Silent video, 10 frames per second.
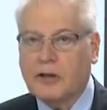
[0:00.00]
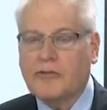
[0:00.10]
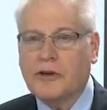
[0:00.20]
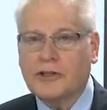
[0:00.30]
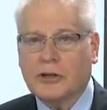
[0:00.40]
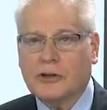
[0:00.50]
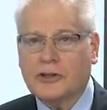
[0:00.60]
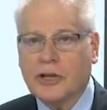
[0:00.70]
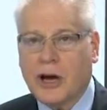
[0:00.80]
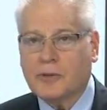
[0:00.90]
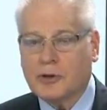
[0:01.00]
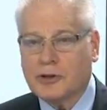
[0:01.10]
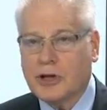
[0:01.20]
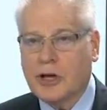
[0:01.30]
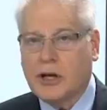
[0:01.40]
The physical
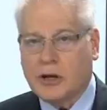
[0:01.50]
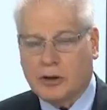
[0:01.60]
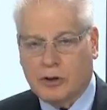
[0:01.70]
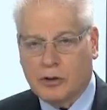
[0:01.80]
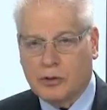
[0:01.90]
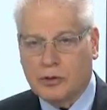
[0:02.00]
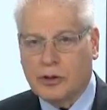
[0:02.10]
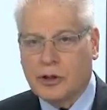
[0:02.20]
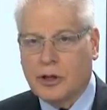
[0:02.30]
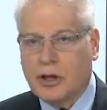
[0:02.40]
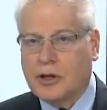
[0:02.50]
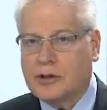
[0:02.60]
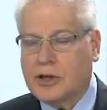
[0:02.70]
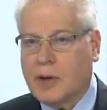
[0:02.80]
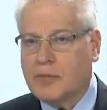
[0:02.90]
chapters include
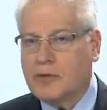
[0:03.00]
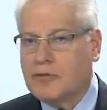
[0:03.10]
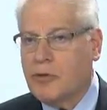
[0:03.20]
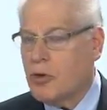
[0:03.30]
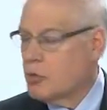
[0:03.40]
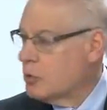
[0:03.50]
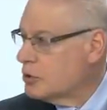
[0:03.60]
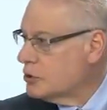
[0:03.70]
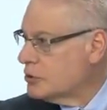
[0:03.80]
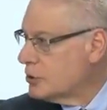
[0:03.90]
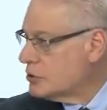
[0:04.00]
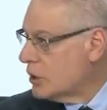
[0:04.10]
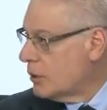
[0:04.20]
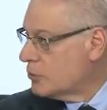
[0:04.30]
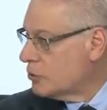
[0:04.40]
Chapter 4, which is a
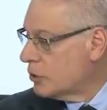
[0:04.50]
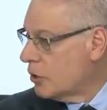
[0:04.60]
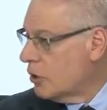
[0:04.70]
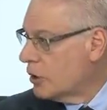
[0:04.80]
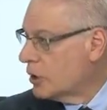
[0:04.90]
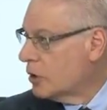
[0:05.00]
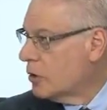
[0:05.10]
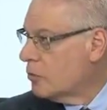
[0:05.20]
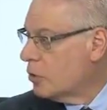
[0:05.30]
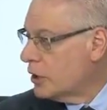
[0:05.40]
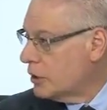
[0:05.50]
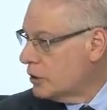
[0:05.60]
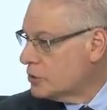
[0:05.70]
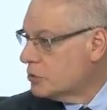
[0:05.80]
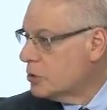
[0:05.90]
chapter regarding brain
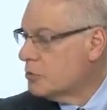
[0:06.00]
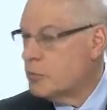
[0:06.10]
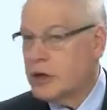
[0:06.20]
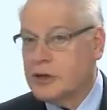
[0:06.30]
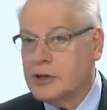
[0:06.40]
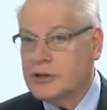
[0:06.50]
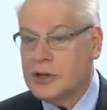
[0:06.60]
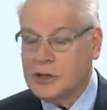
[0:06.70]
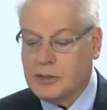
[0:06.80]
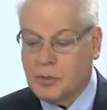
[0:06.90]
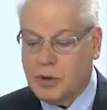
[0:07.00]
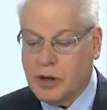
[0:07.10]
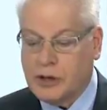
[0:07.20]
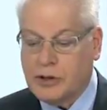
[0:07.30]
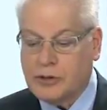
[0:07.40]
injury, brain disease, and
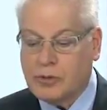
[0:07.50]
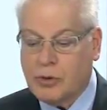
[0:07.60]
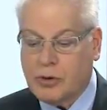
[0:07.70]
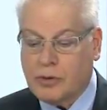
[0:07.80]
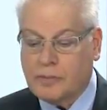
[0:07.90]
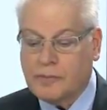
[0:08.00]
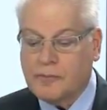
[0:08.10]
brain disorder.